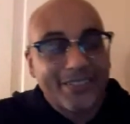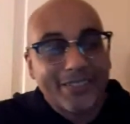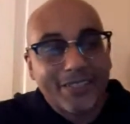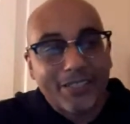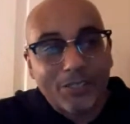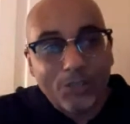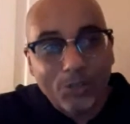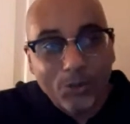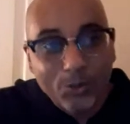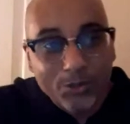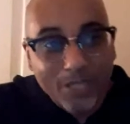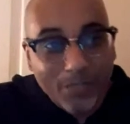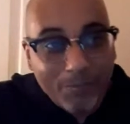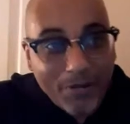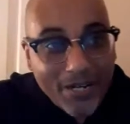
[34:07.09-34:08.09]
And use
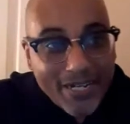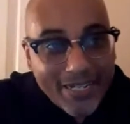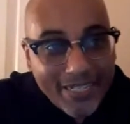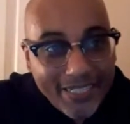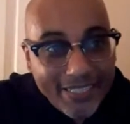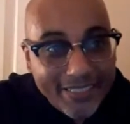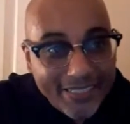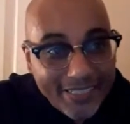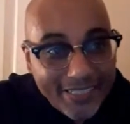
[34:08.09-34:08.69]
up her heat.